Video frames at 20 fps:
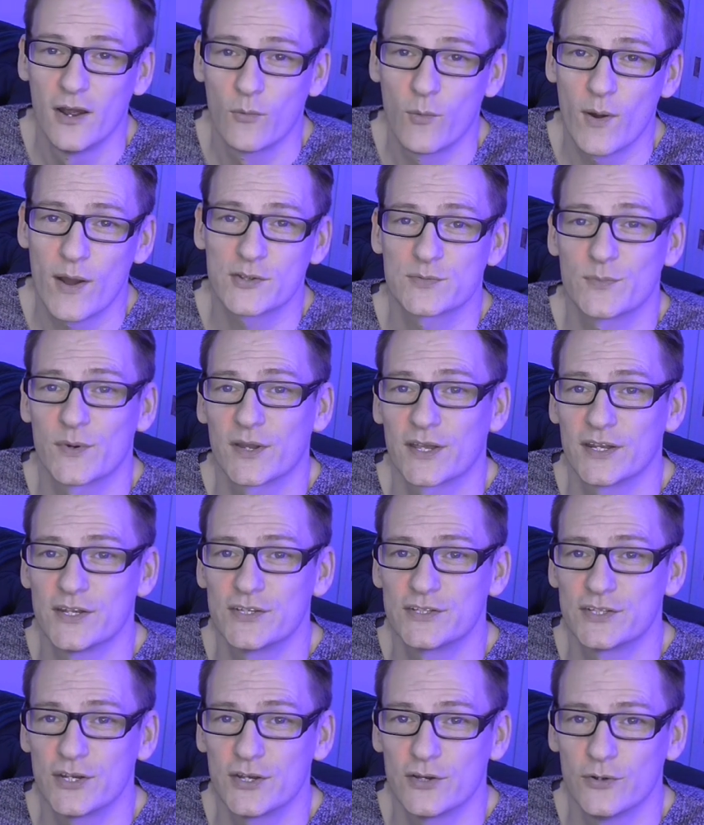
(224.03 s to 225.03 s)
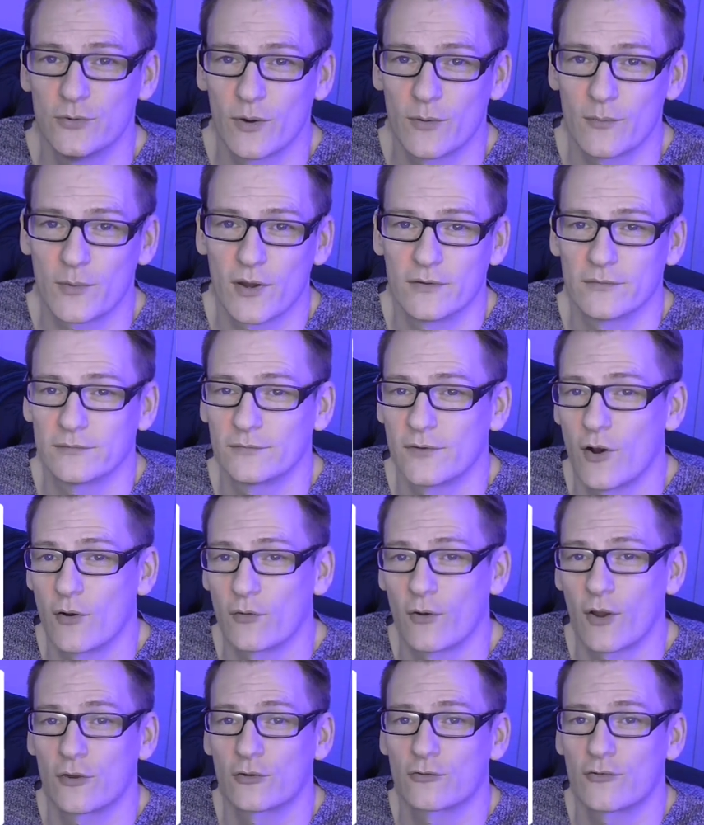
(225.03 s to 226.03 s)
what else am I going to do I'll, I'll,
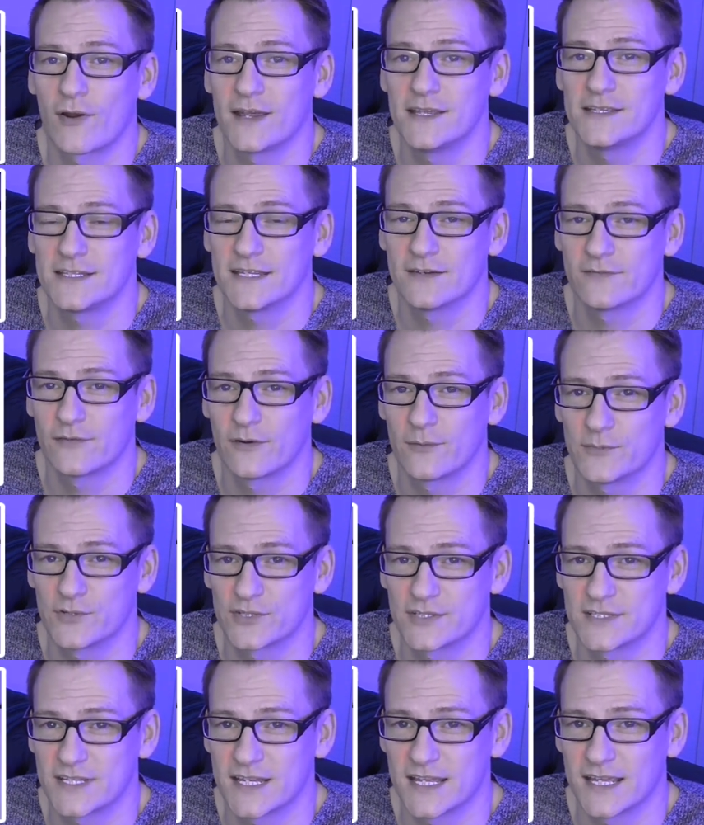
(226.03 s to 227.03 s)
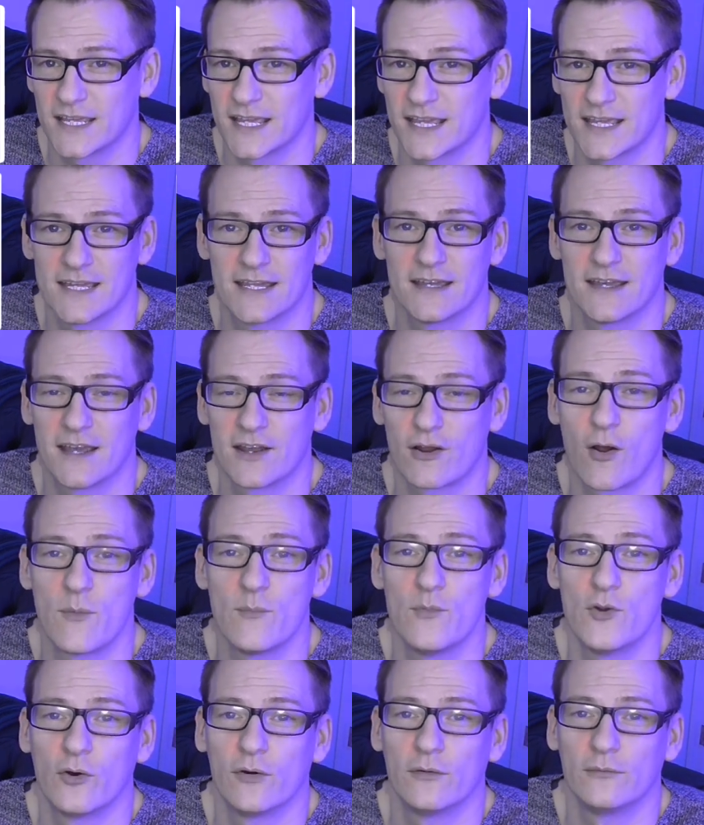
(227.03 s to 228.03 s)
I'll, go crazy if I'm just sitting here and
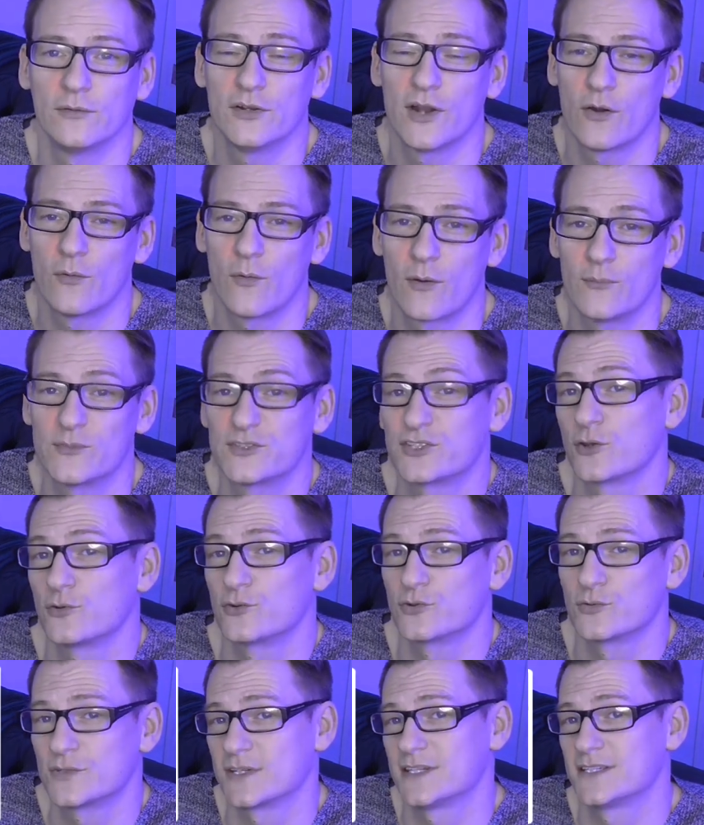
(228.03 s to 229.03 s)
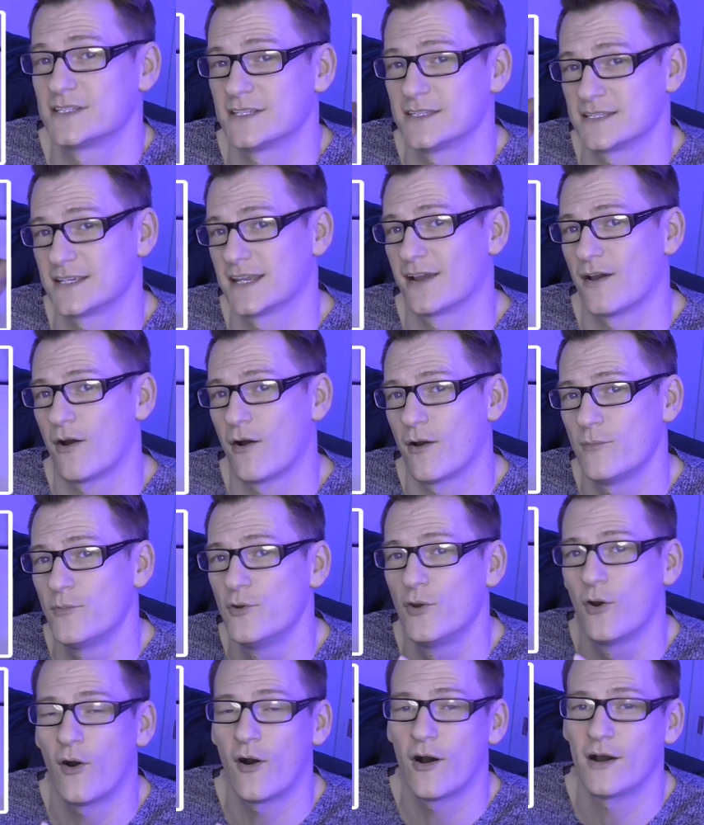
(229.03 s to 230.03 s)
I'm not you know I'm social distancing
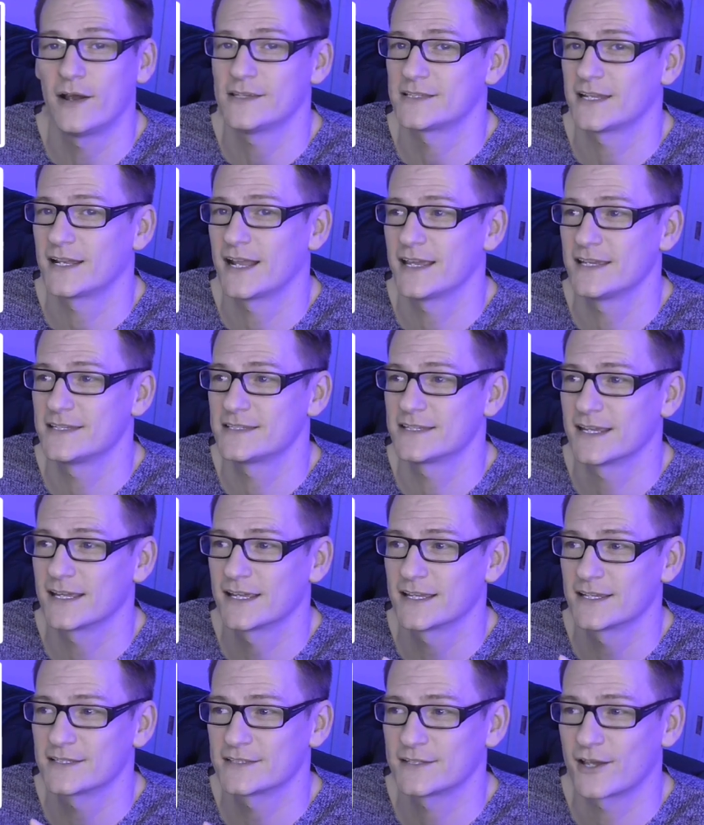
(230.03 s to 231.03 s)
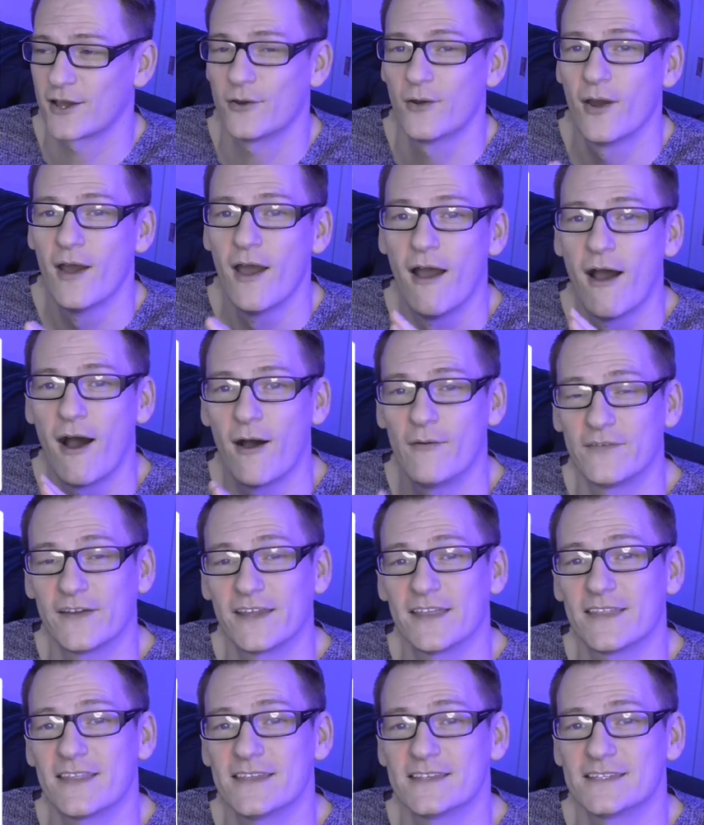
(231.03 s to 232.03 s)
I'm not isolating so I'm
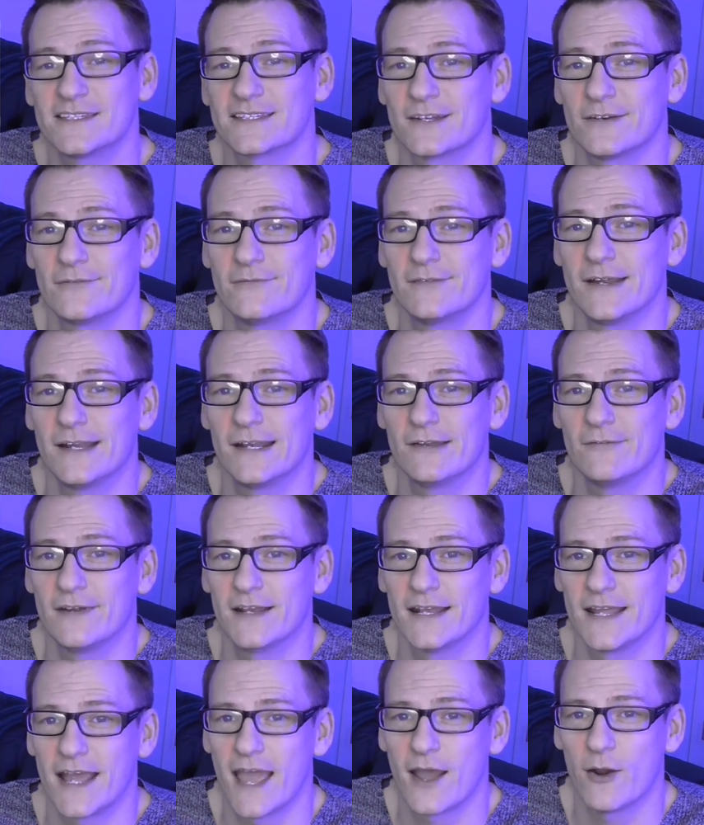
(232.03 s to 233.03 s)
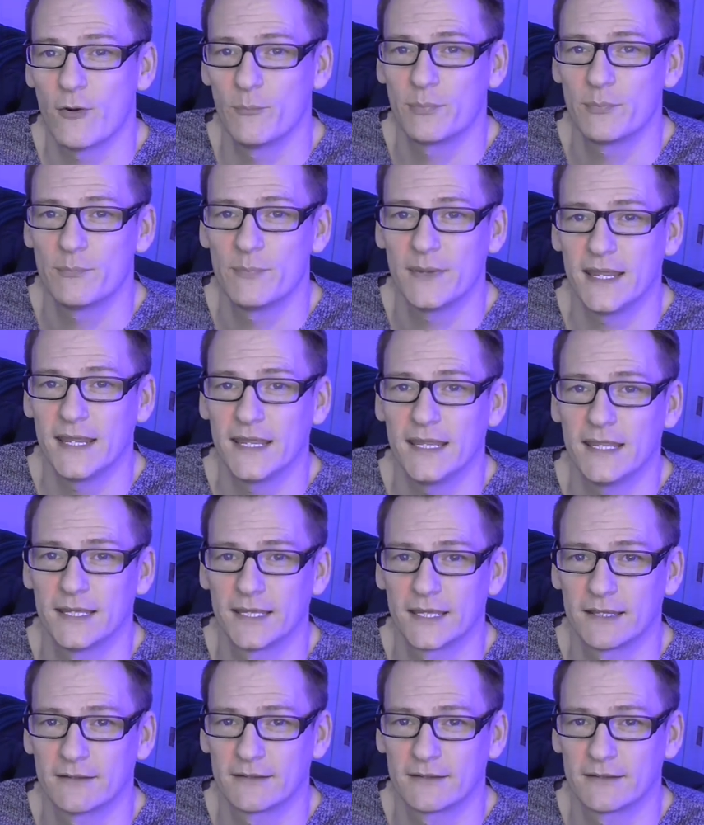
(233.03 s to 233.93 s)
thinking that this is going to really really help me